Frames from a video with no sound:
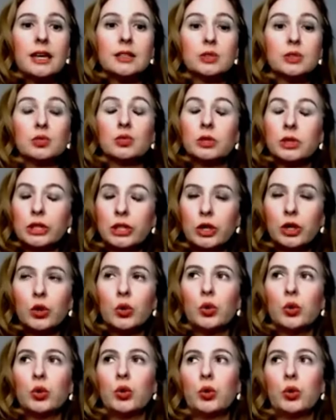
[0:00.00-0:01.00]
It's really
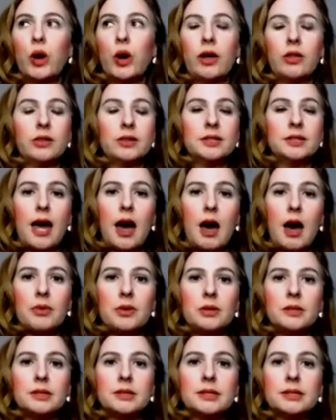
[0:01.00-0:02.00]
cool how this
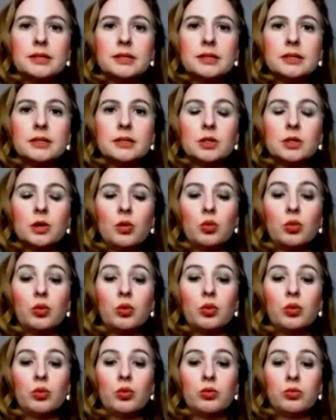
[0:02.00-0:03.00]
happens.
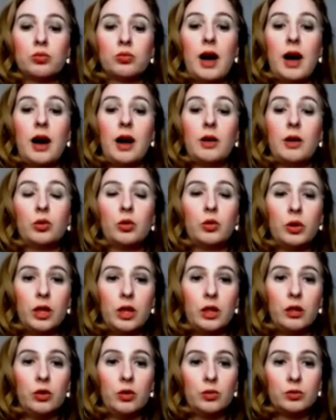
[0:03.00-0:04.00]
So I will
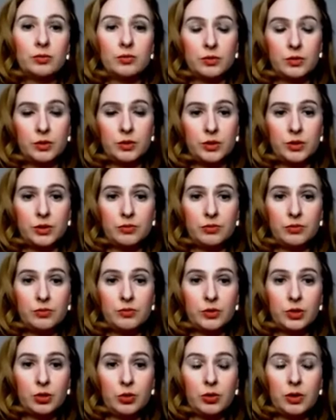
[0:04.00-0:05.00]
either
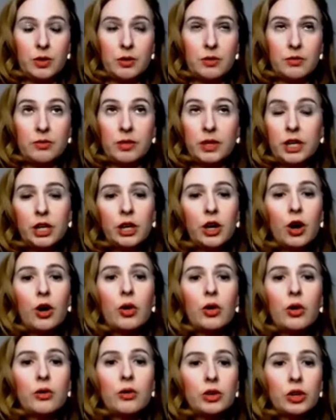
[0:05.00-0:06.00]
do a
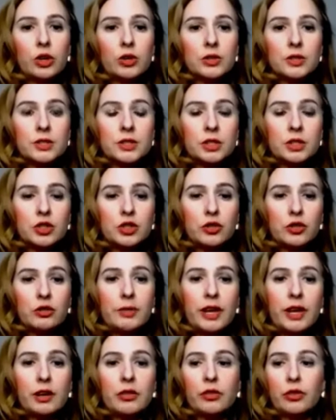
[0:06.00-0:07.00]
video of yours that
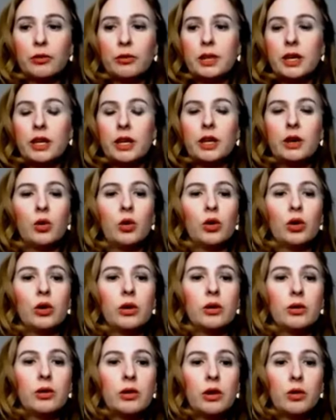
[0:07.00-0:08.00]
you've made for me
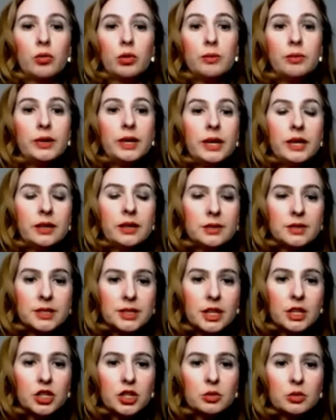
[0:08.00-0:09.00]
or repeat a
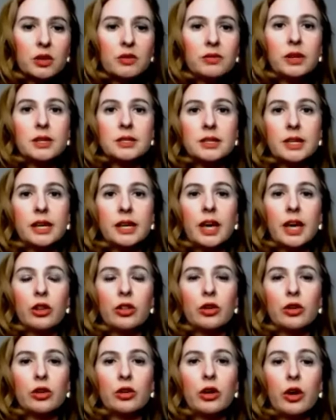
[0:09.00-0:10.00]
session we've done
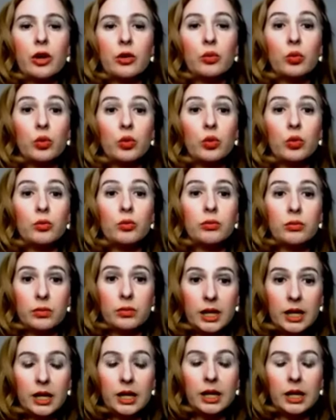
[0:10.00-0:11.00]
together on womb
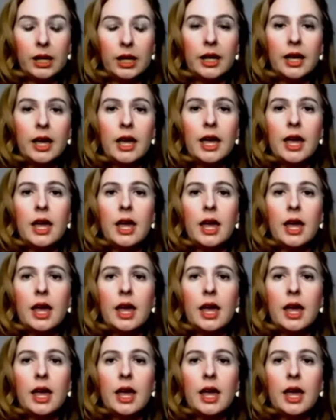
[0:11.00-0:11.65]
healing.